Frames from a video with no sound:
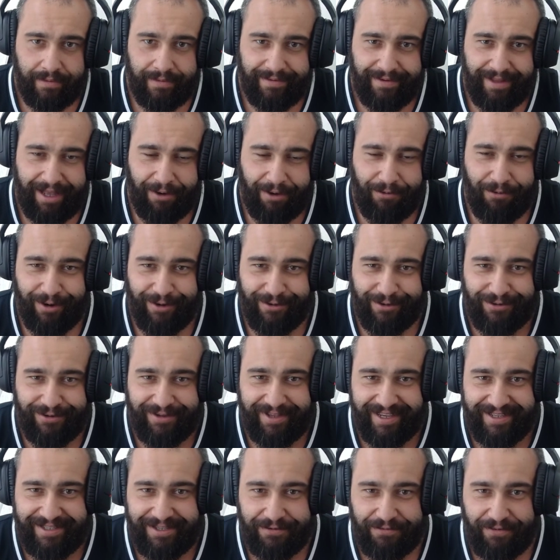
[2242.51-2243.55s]
I wanted to
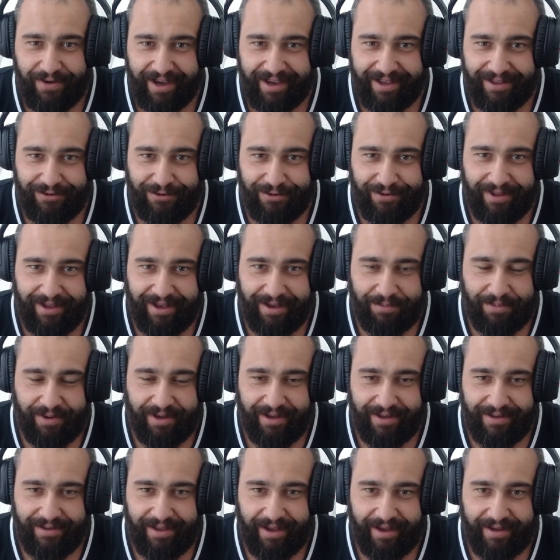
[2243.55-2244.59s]
test if I can do that,
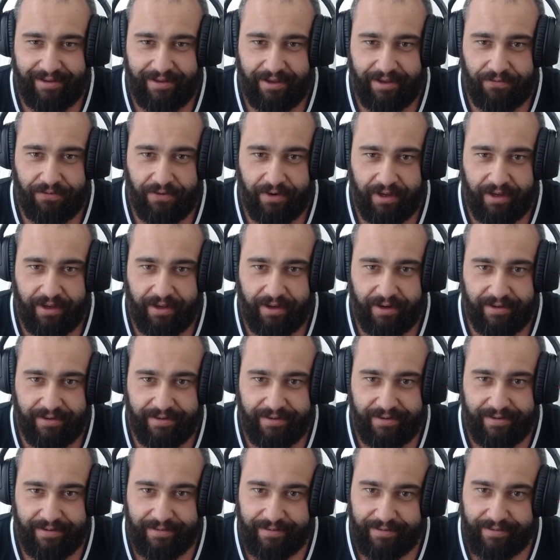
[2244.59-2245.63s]
but I definitely
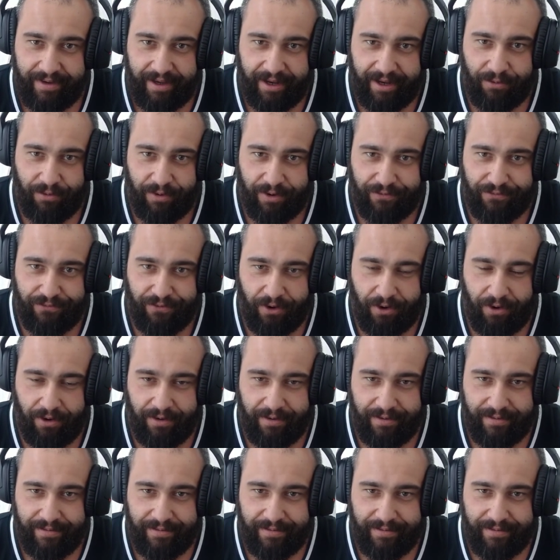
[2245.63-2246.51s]
couldn't. I didn't want to fall.